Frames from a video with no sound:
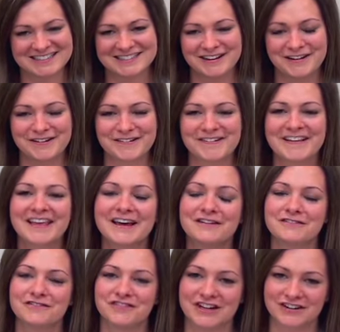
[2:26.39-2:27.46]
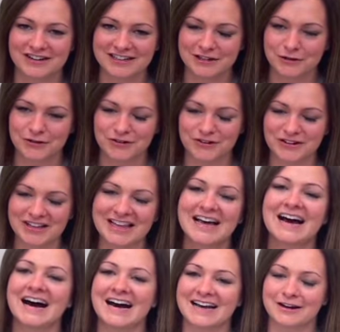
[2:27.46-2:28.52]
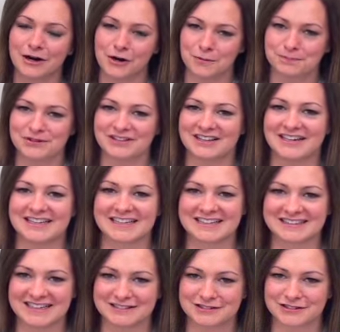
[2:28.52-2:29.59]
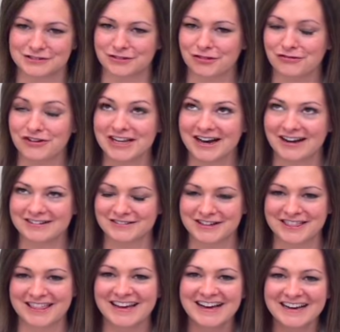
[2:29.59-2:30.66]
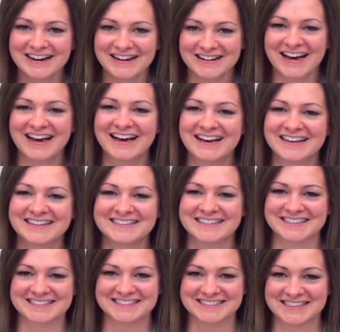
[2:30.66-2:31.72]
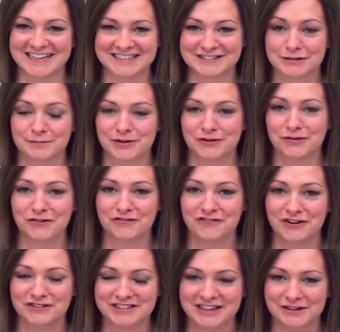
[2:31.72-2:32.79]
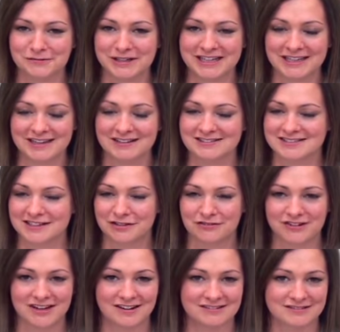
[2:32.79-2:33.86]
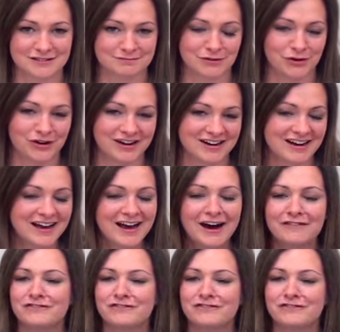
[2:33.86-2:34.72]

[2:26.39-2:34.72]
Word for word: So very cool. I hope you like it. That's your three hundredth sixty second super cool Fold of the Week. Here's to three hundred more.